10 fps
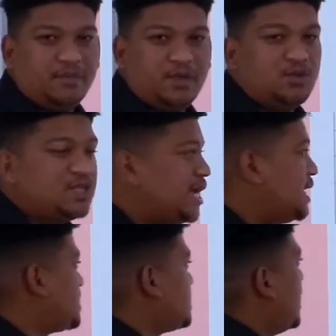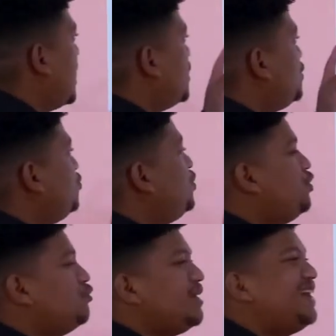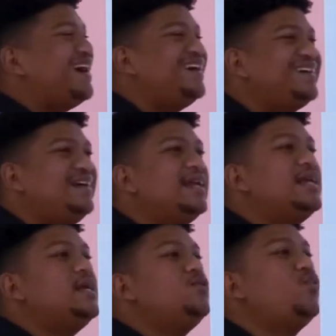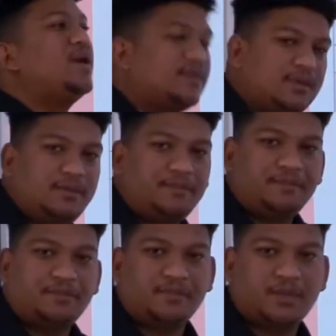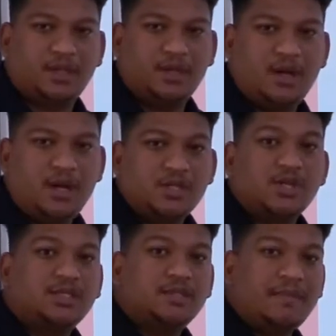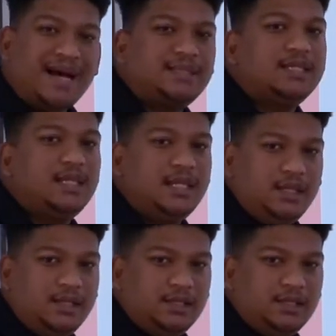who says, do you agree with? So automatically,